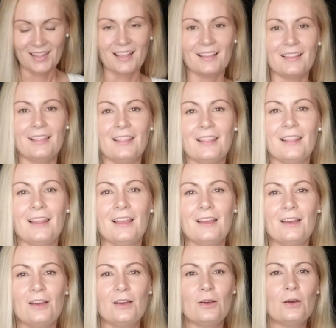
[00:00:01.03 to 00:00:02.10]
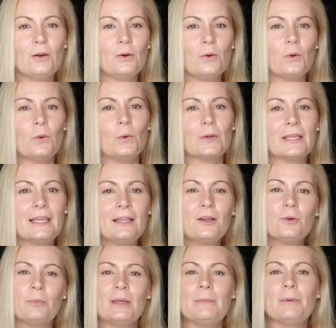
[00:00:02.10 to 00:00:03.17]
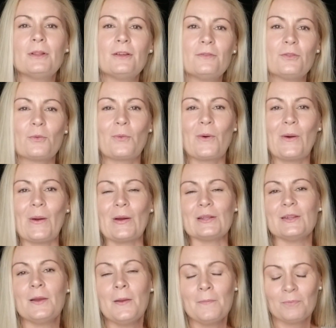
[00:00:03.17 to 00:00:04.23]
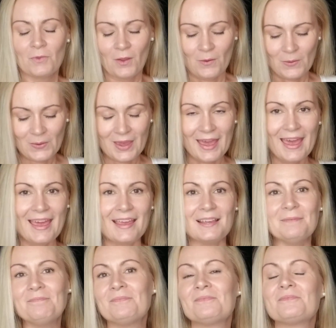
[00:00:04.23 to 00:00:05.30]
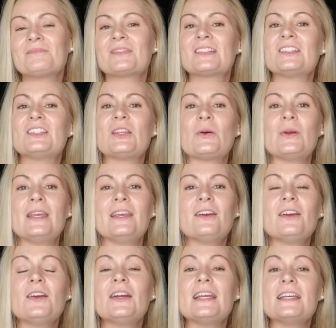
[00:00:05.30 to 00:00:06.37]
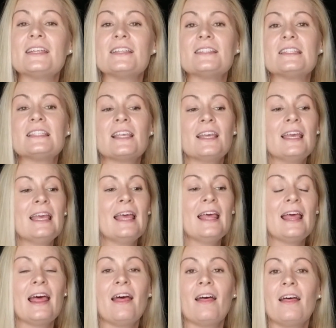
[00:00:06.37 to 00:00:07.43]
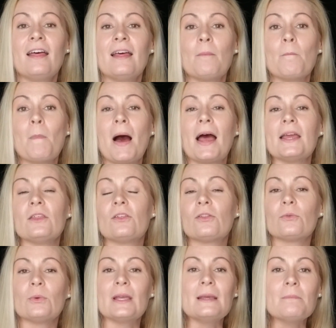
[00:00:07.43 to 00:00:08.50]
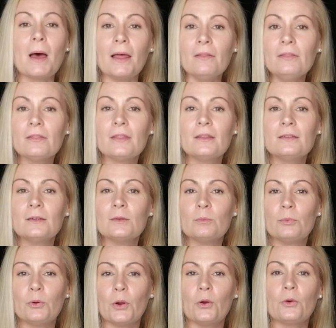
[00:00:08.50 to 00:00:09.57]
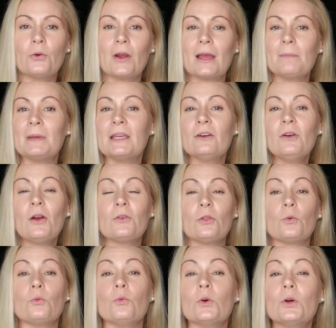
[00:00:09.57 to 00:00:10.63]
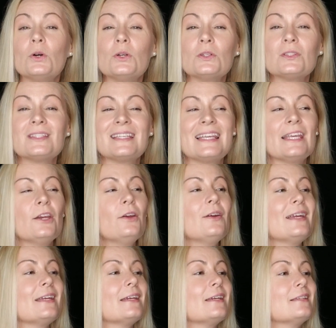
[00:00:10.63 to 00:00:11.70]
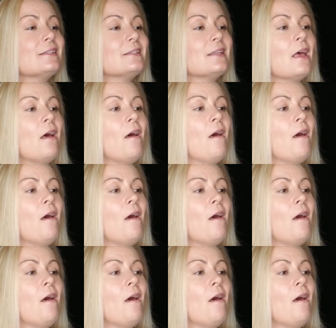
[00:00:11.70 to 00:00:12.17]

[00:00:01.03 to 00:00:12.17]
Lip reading: Hello, keto people of the world. Okay, so here is my 3-month program. Here are the rules. Here is